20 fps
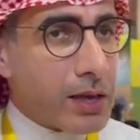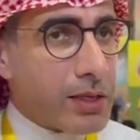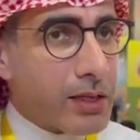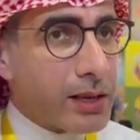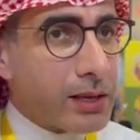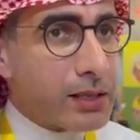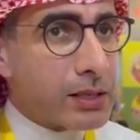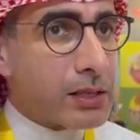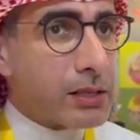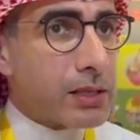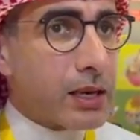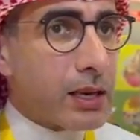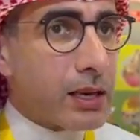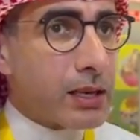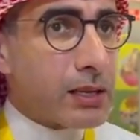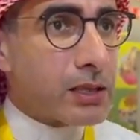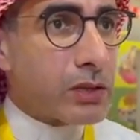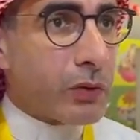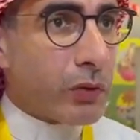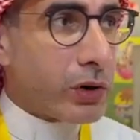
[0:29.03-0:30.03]
This
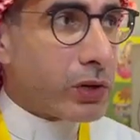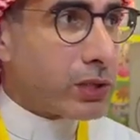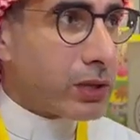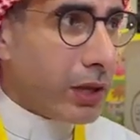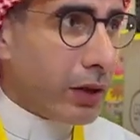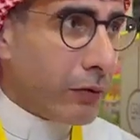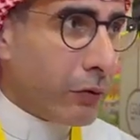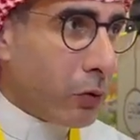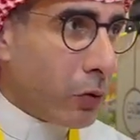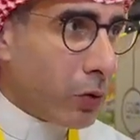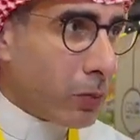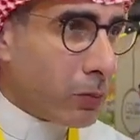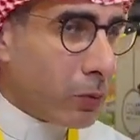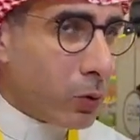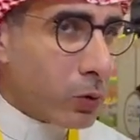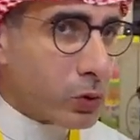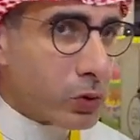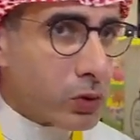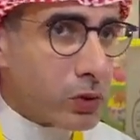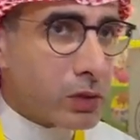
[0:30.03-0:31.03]
is first and
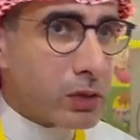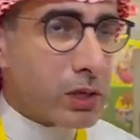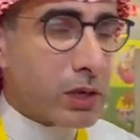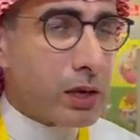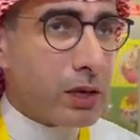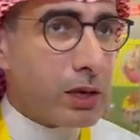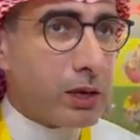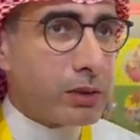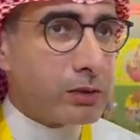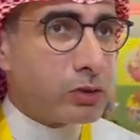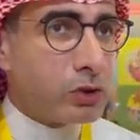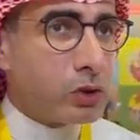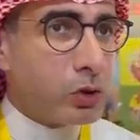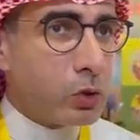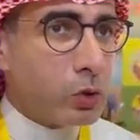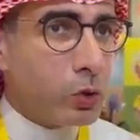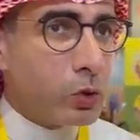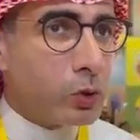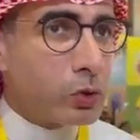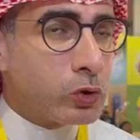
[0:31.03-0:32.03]
foremost
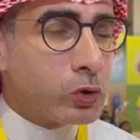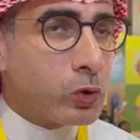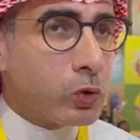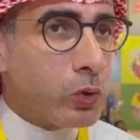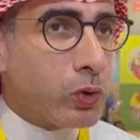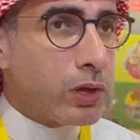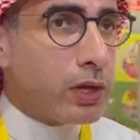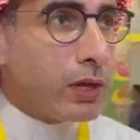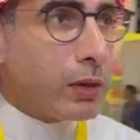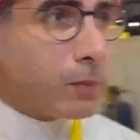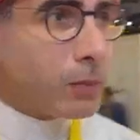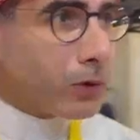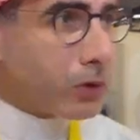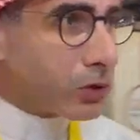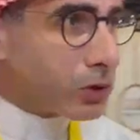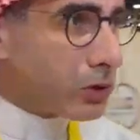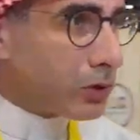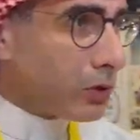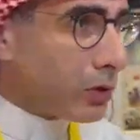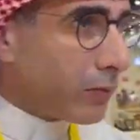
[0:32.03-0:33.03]
due to the
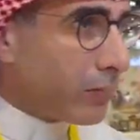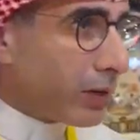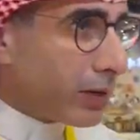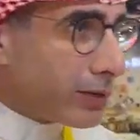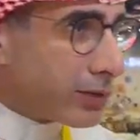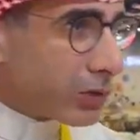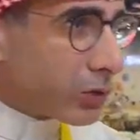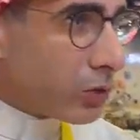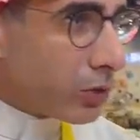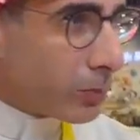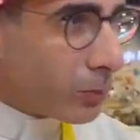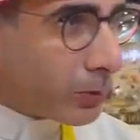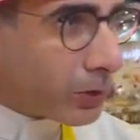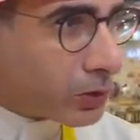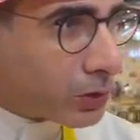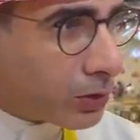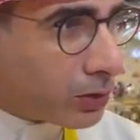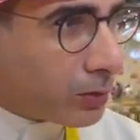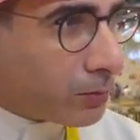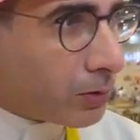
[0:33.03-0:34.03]
personal, very strong
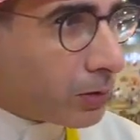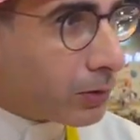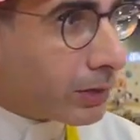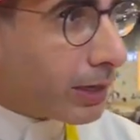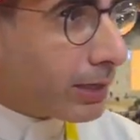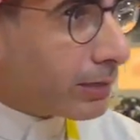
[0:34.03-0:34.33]
personal bond